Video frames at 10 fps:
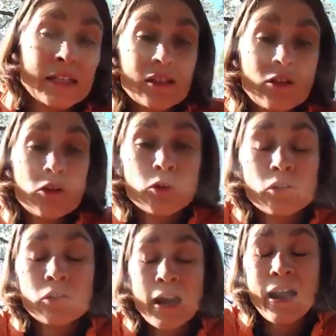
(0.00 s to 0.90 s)
and so
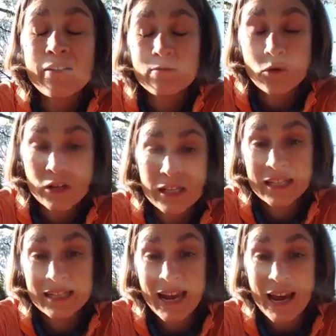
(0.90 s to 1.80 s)
you're going to have more
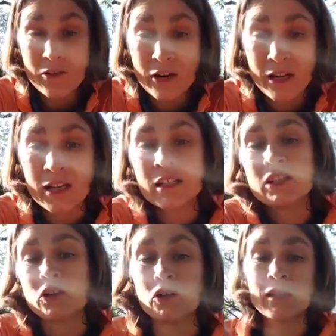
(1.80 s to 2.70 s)
scattering.
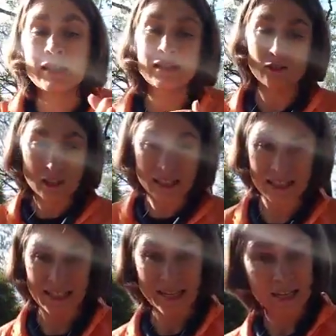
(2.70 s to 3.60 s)
So you can still
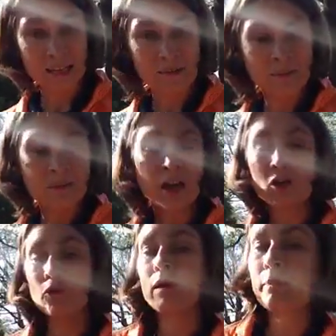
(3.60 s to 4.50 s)
see
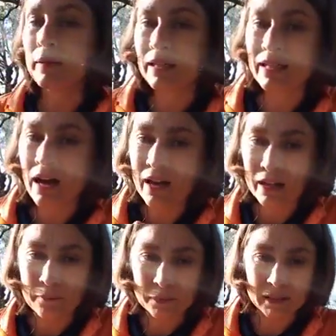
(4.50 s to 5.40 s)
through it, but
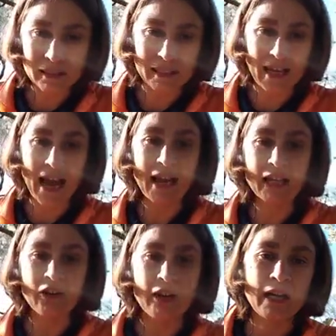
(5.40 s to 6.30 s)
not completely
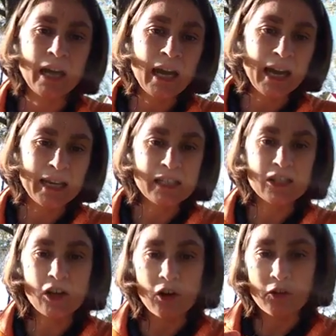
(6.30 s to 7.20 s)
accurate. And
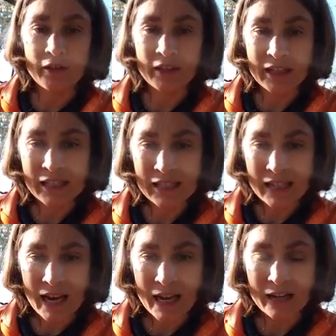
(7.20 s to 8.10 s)
so this
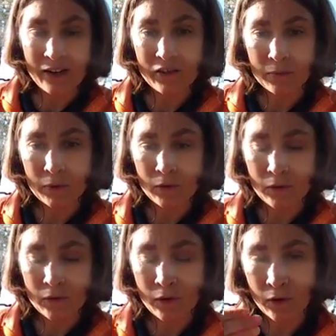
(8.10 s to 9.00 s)
side of the
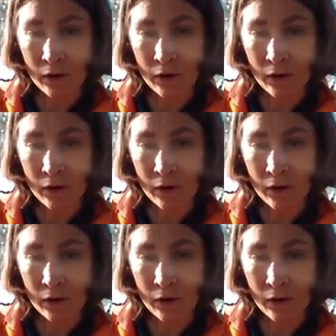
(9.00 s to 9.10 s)
bowl